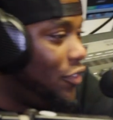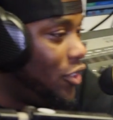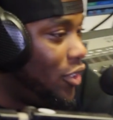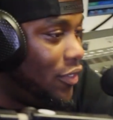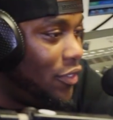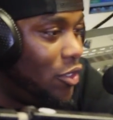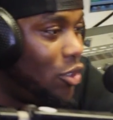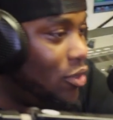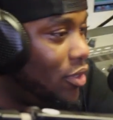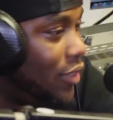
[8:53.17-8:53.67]

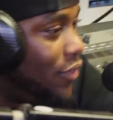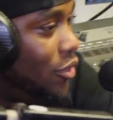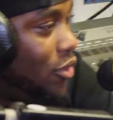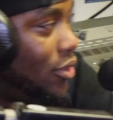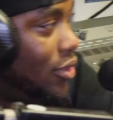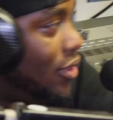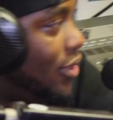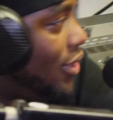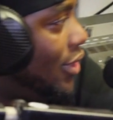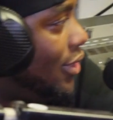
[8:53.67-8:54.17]
And That
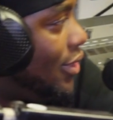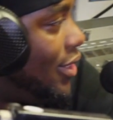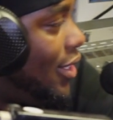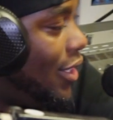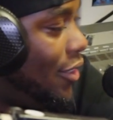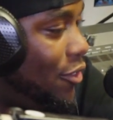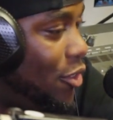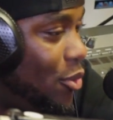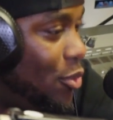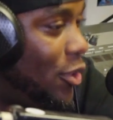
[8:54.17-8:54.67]
Piff.
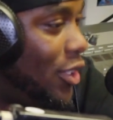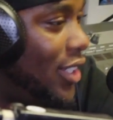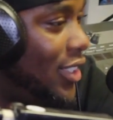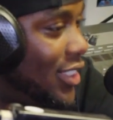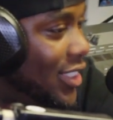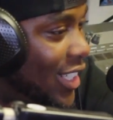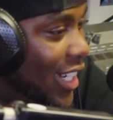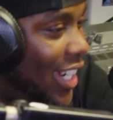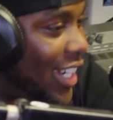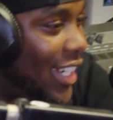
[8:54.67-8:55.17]
If you
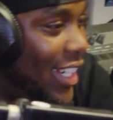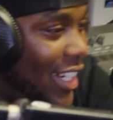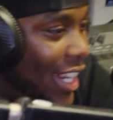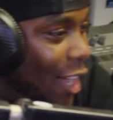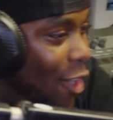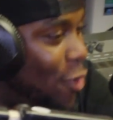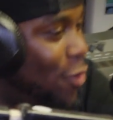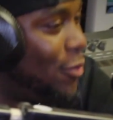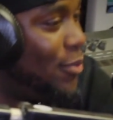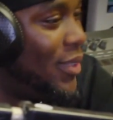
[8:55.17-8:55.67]
wanna check it
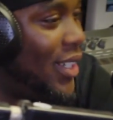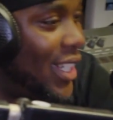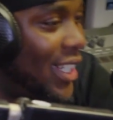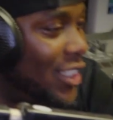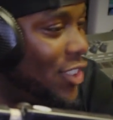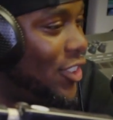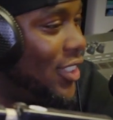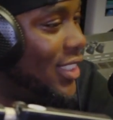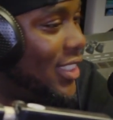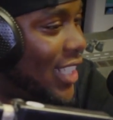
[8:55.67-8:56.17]
out,
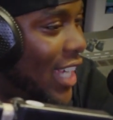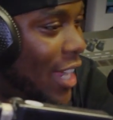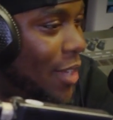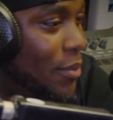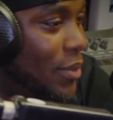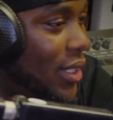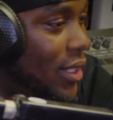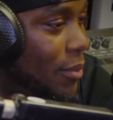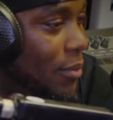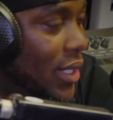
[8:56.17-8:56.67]
man, you can
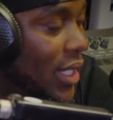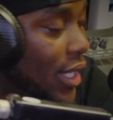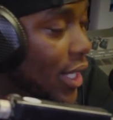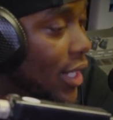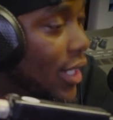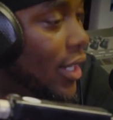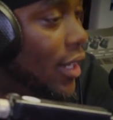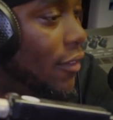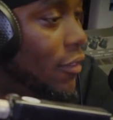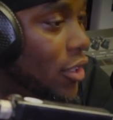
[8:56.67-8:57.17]
type in
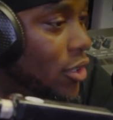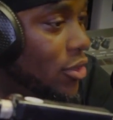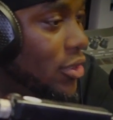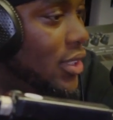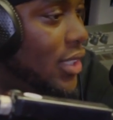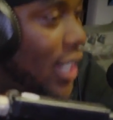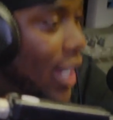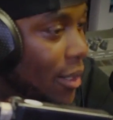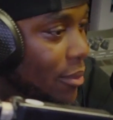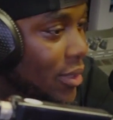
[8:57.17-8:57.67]
beginning of a new
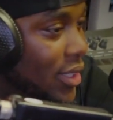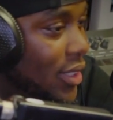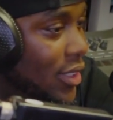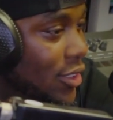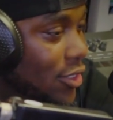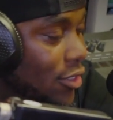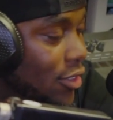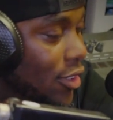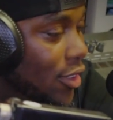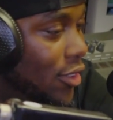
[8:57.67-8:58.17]
chapter.
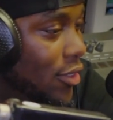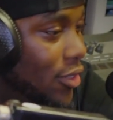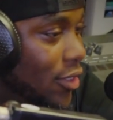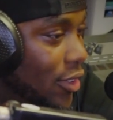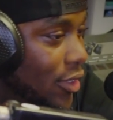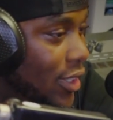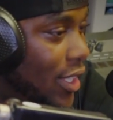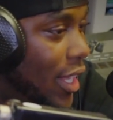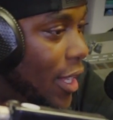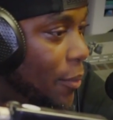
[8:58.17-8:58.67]
You know.
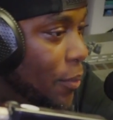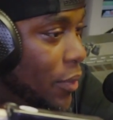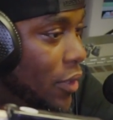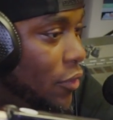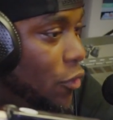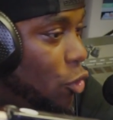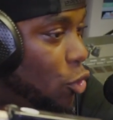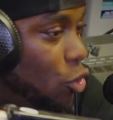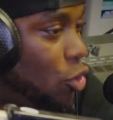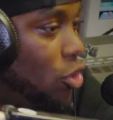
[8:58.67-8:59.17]
That
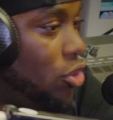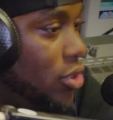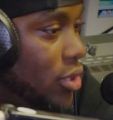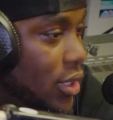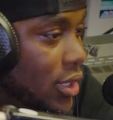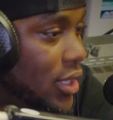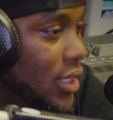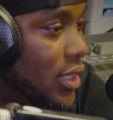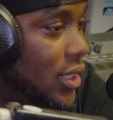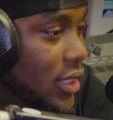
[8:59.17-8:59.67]
Piff, or you
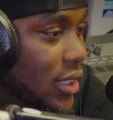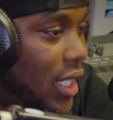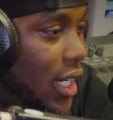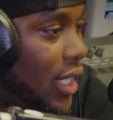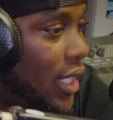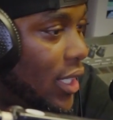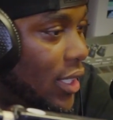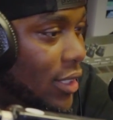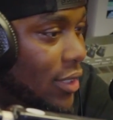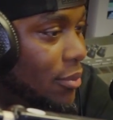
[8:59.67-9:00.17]
can just
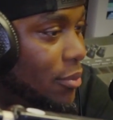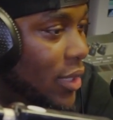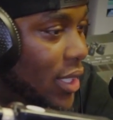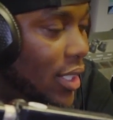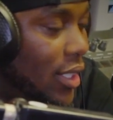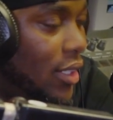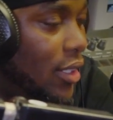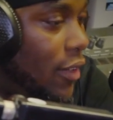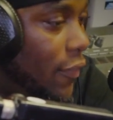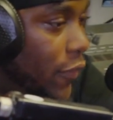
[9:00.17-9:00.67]
check in
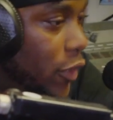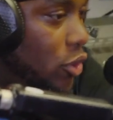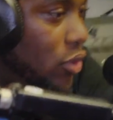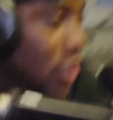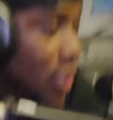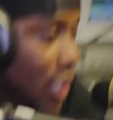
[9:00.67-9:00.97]
beginning of a new